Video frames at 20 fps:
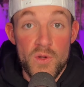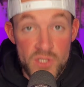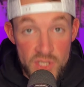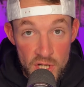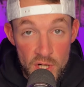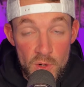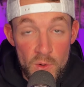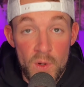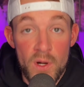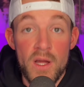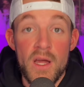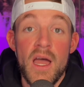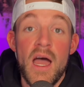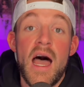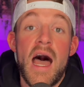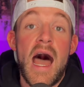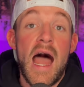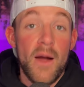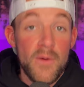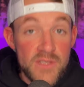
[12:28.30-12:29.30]
too.
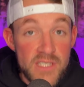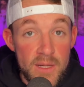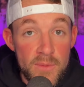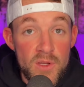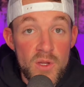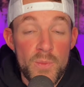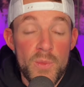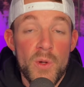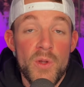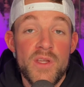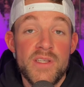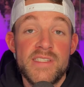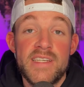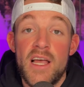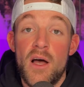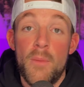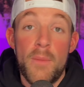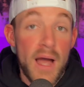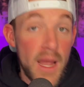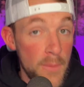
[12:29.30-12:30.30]
I was able to build and
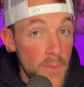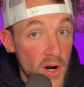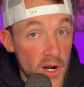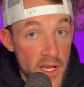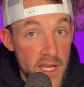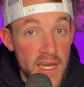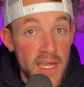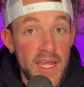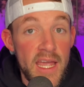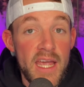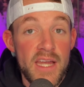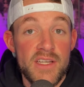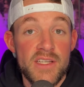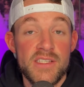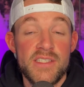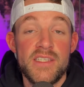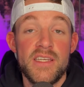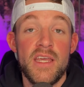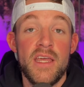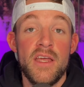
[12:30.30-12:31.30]
scale my marketing
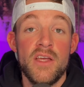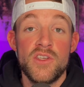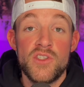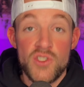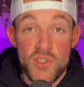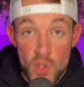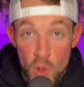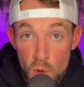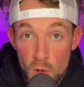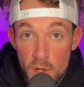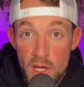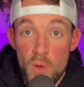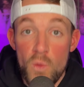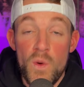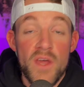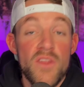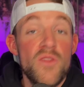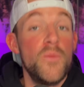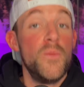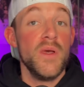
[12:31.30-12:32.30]
agency solely
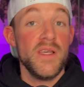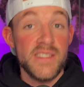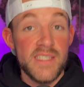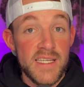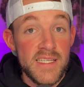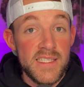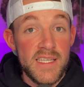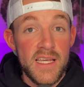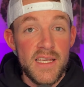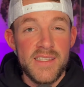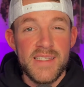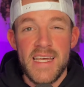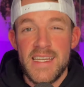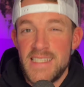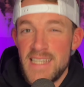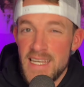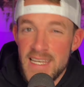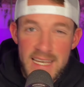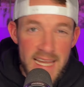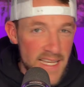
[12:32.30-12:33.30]
with businesses that
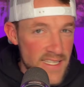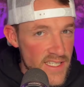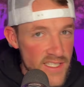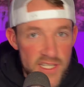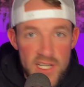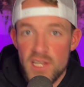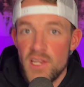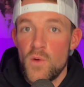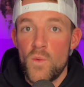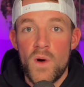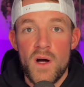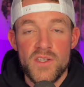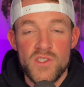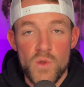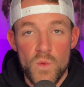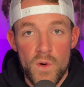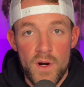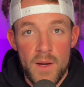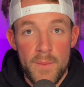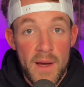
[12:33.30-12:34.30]
didn't necessarily want
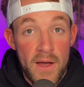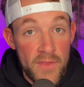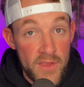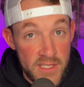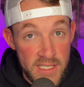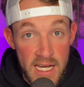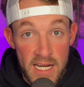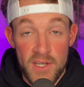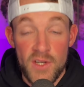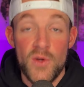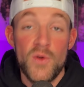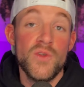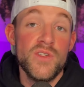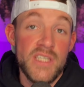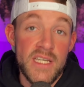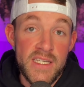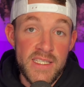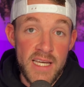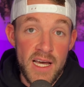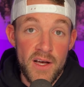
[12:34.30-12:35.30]
to worry about the technical
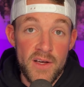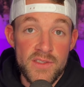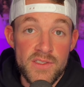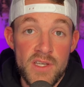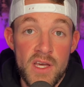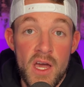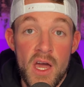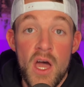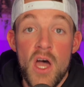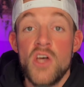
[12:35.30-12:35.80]
details.